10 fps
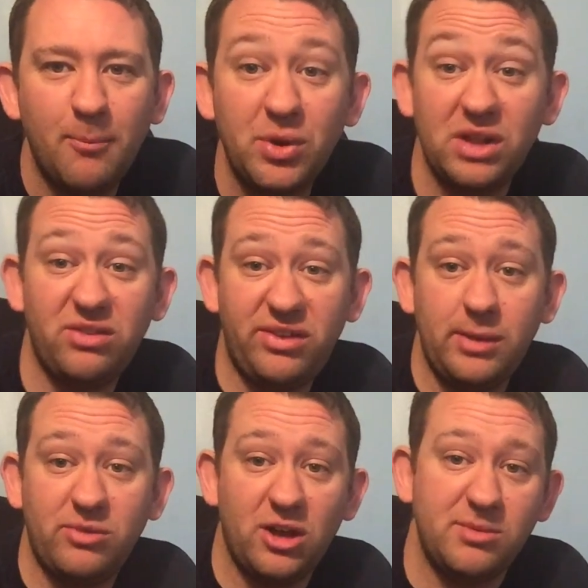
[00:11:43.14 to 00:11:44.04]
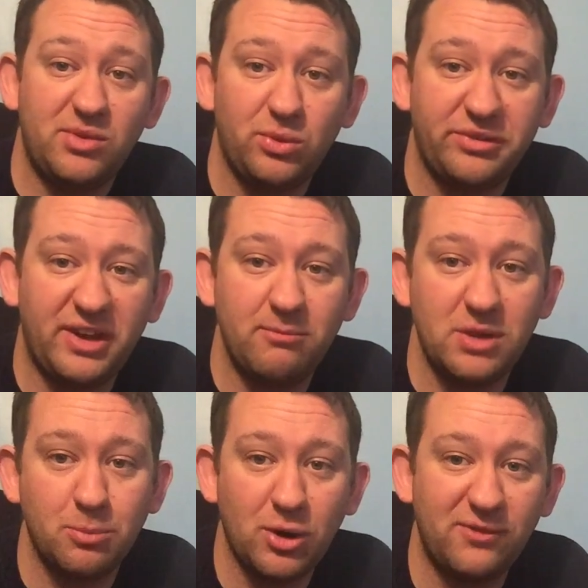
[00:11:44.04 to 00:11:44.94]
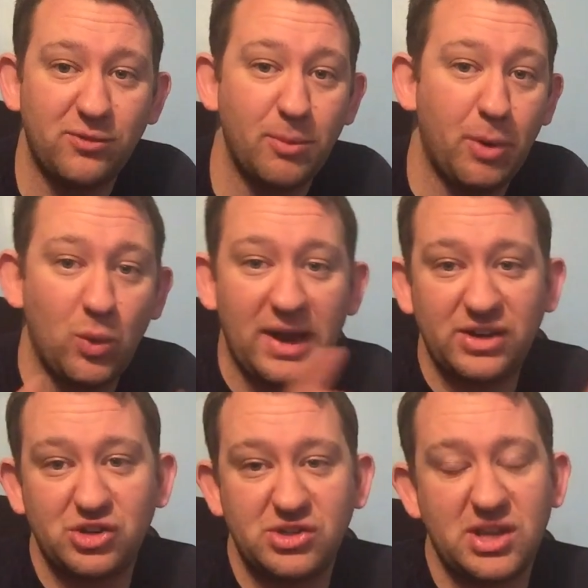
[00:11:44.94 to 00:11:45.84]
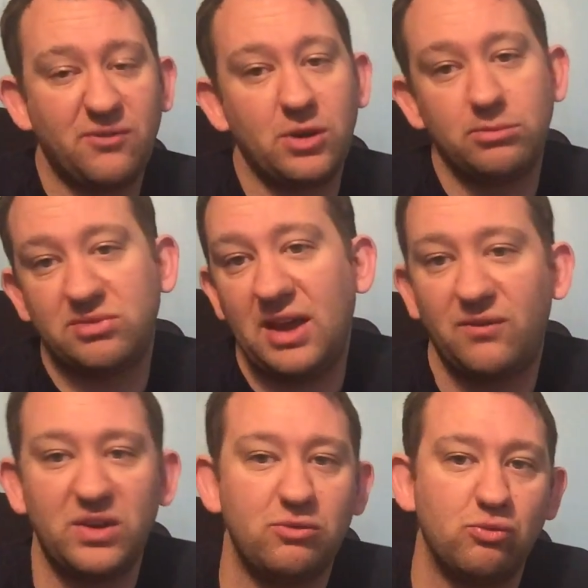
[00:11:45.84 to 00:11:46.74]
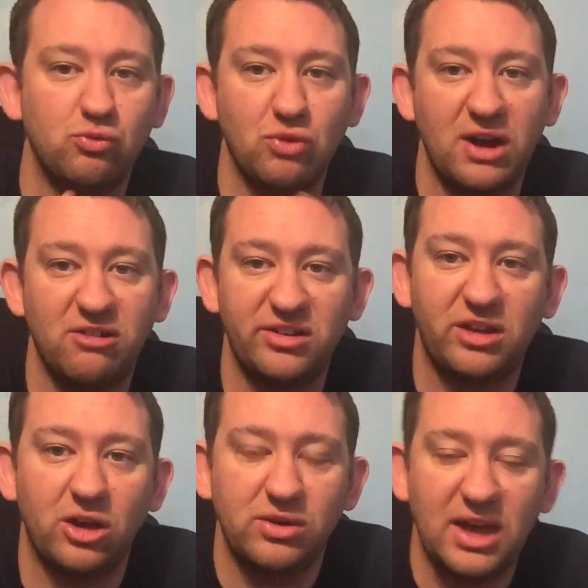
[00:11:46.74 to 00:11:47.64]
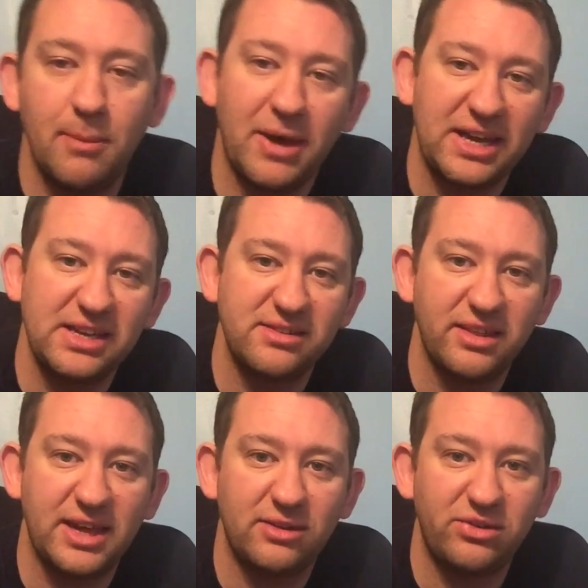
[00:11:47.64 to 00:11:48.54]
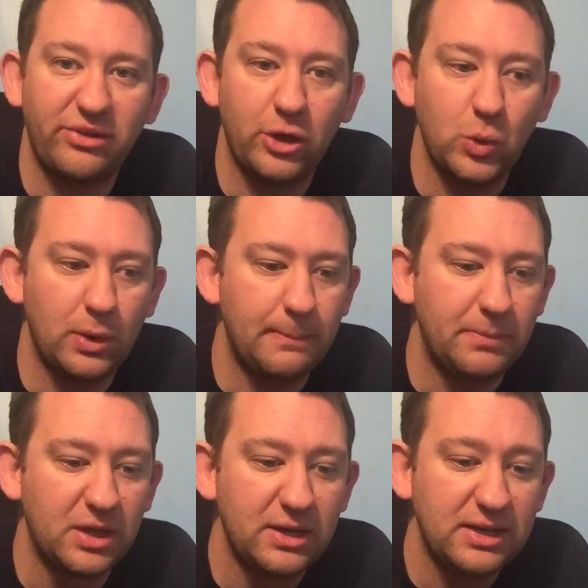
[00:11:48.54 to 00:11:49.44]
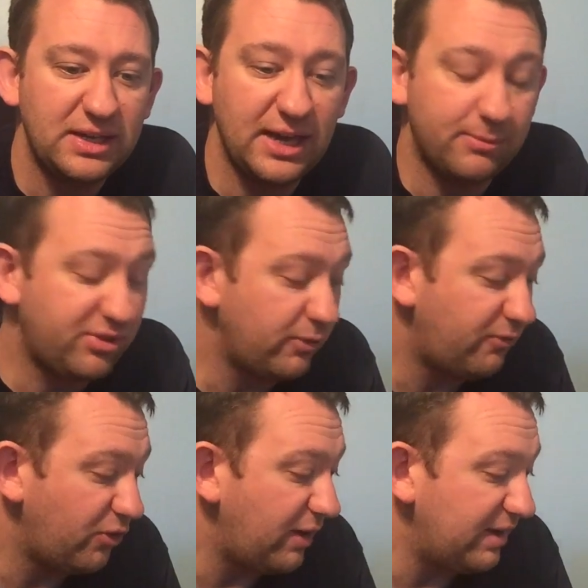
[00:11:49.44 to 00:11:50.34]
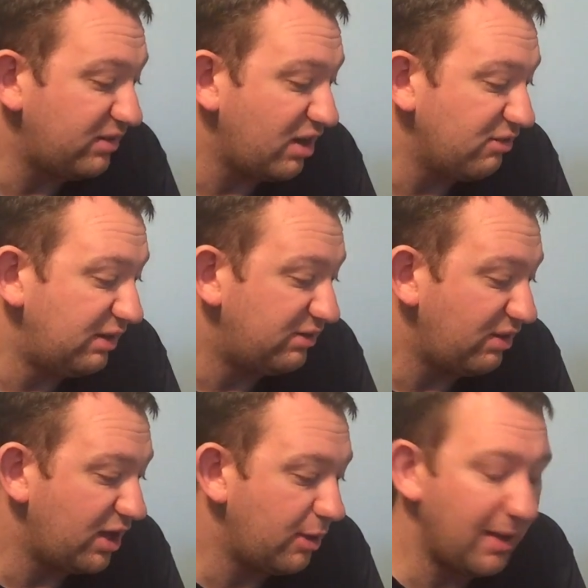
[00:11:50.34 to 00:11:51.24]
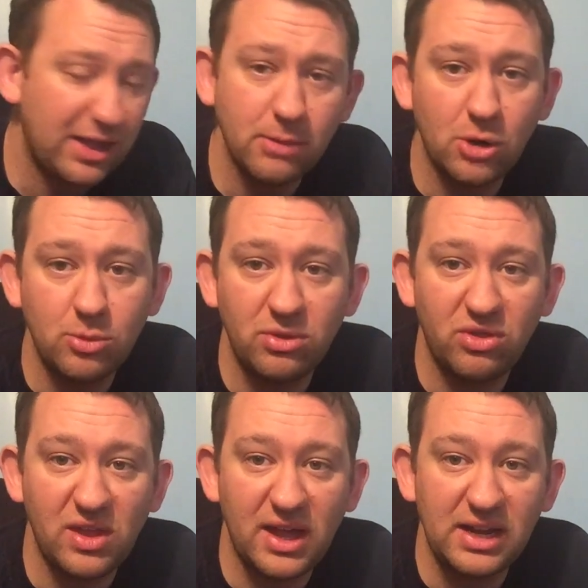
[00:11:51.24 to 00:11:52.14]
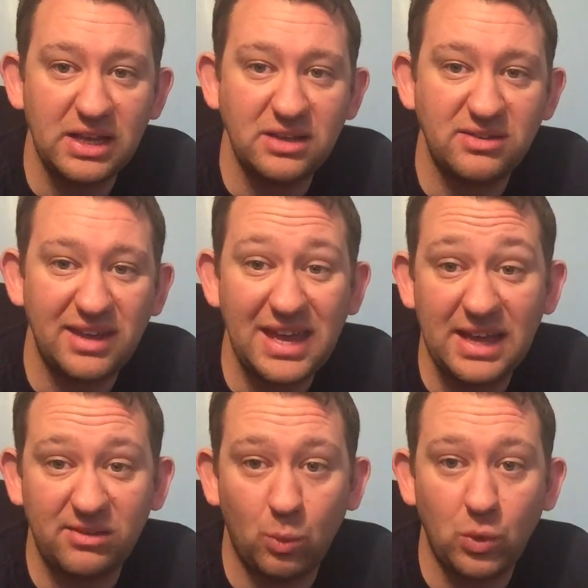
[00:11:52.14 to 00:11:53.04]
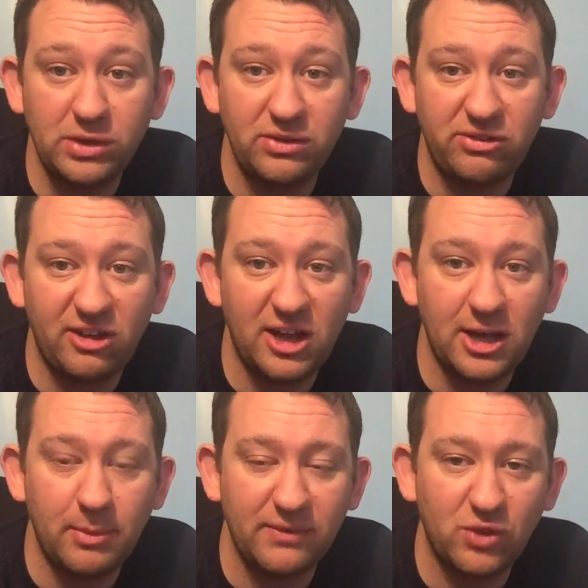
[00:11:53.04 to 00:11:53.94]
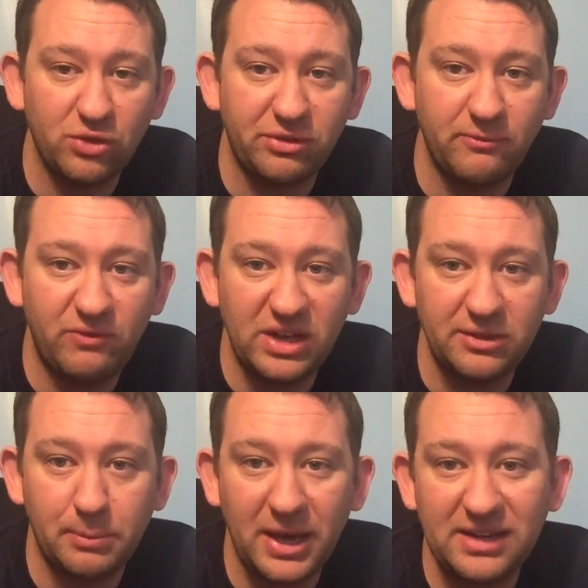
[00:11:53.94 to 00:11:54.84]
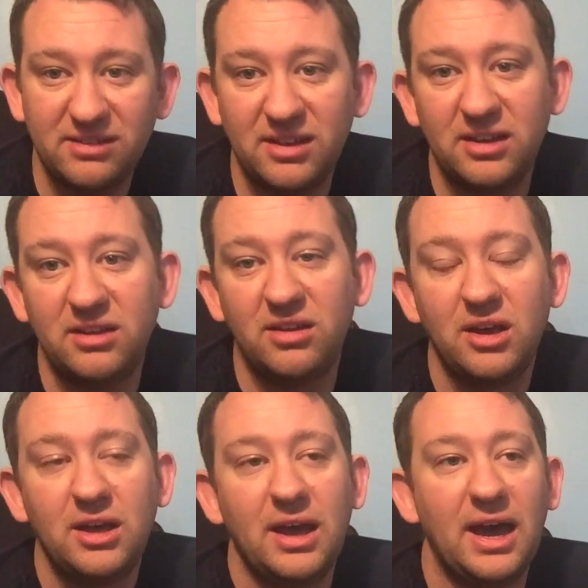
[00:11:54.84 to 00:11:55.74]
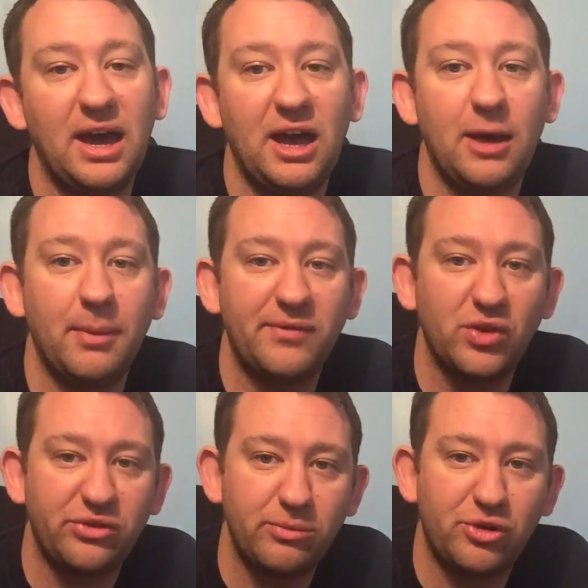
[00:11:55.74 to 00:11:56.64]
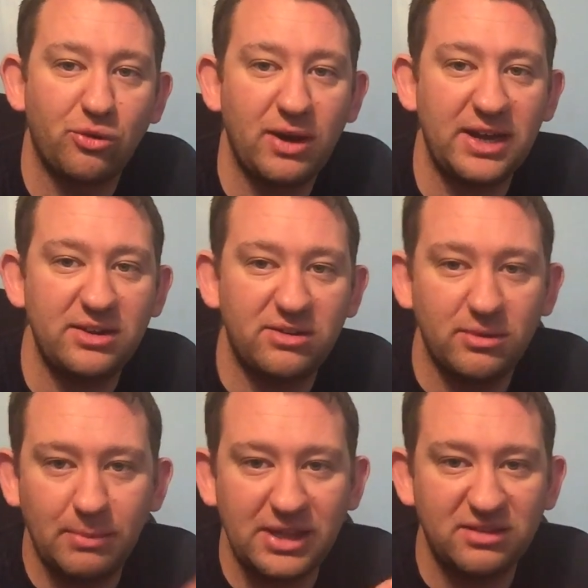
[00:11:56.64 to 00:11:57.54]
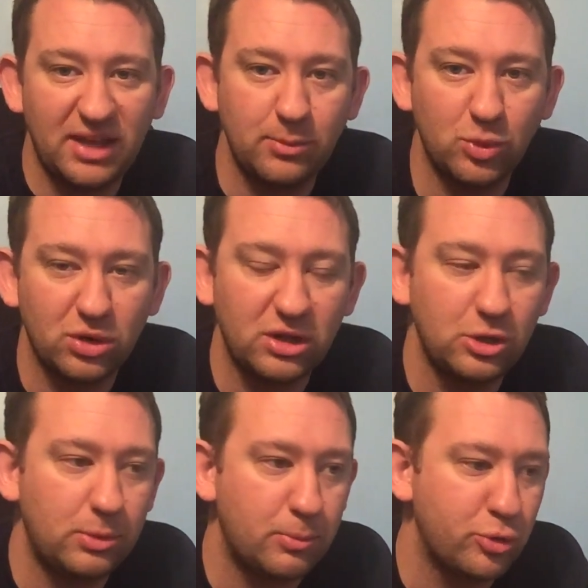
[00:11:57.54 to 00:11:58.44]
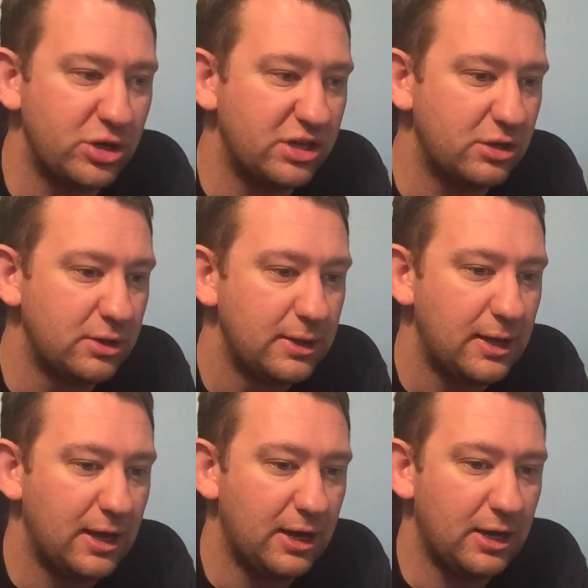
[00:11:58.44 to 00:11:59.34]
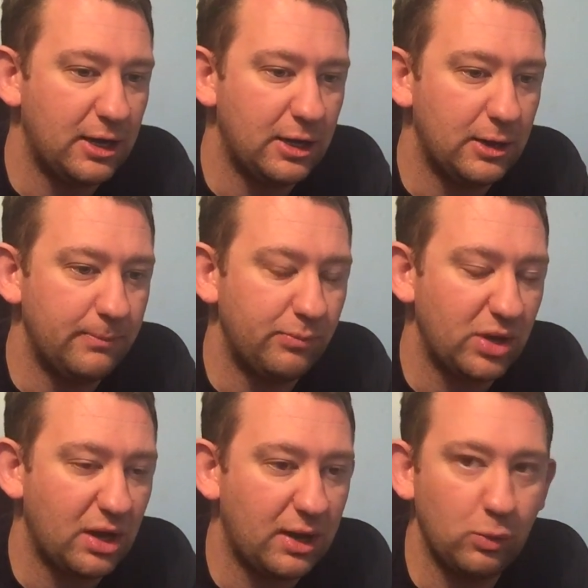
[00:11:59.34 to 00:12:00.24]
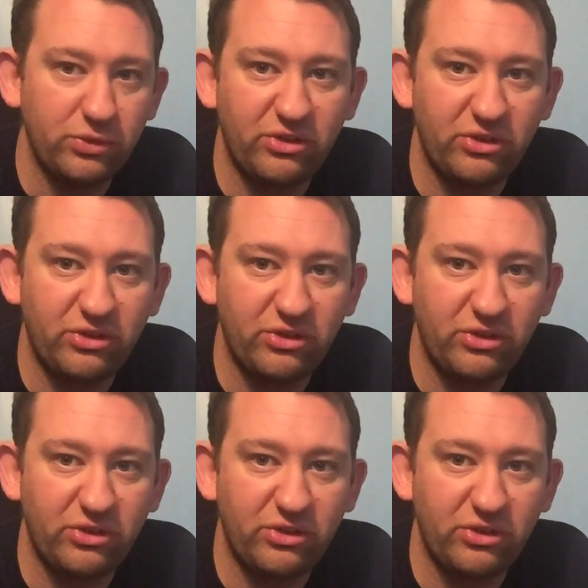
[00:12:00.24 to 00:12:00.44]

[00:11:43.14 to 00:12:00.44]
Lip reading: but at the same time, it's also given me a break from the bolt action stuff, and I'm definitely raring to go to get back into that. So yeah, so for Antares, at the moment, that is it. Once I've got some figures painted, I've got some terrain to make the table look a little bit prettier, I will